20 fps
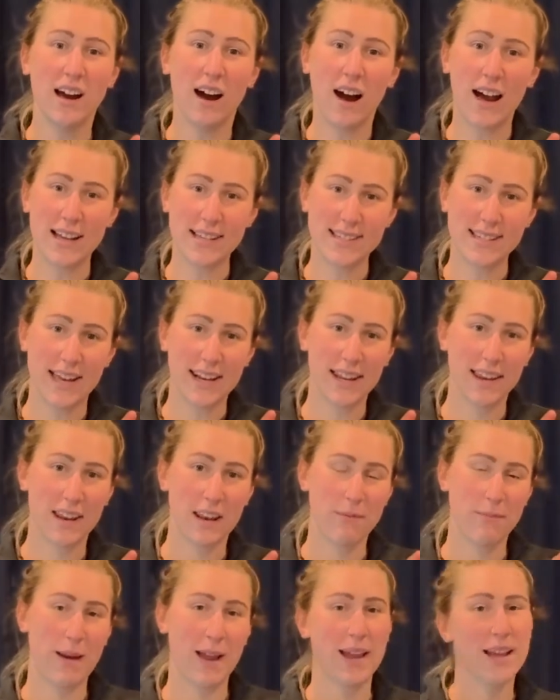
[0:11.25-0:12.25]
I started
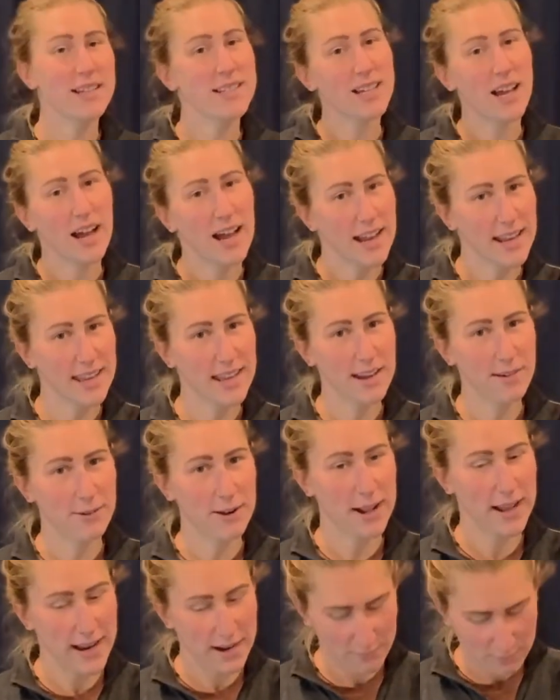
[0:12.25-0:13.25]
getting back into hiking
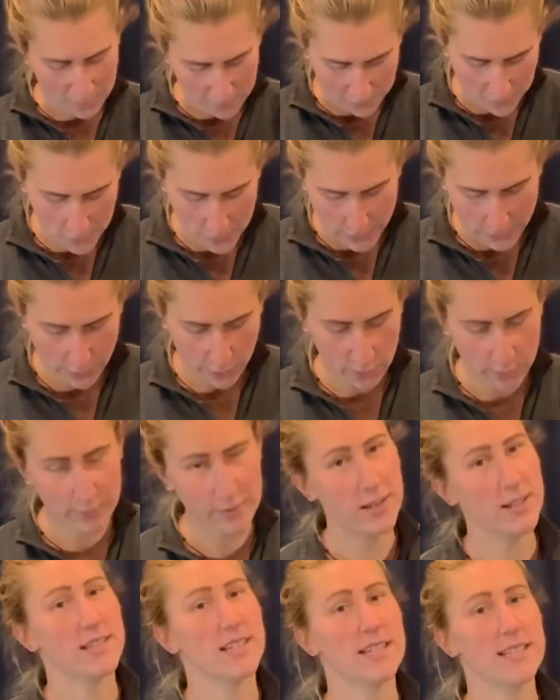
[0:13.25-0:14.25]
when I had my firstborn
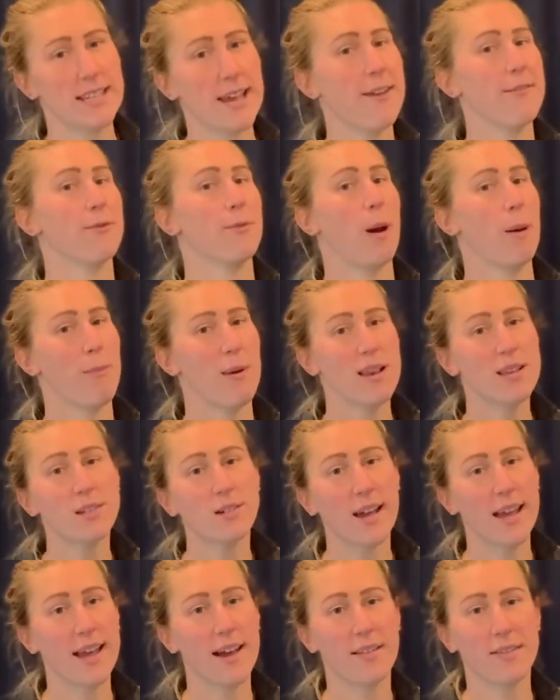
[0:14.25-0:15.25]
because it saved my
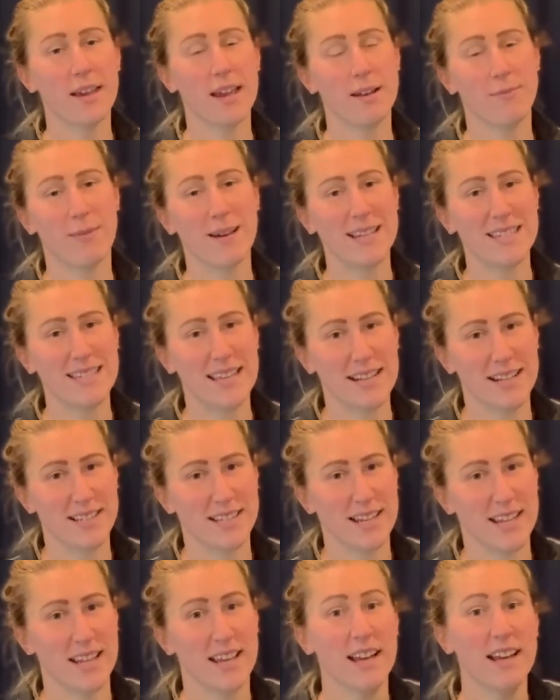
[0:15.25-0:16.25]
mental health and my
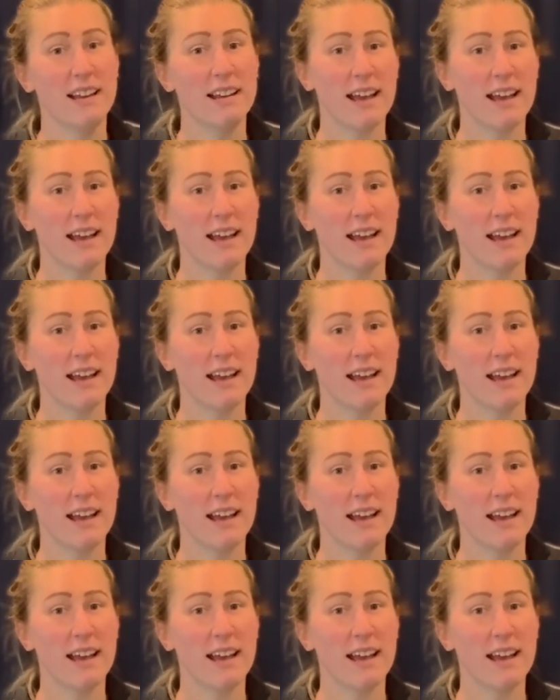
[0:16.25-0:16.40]
sanity.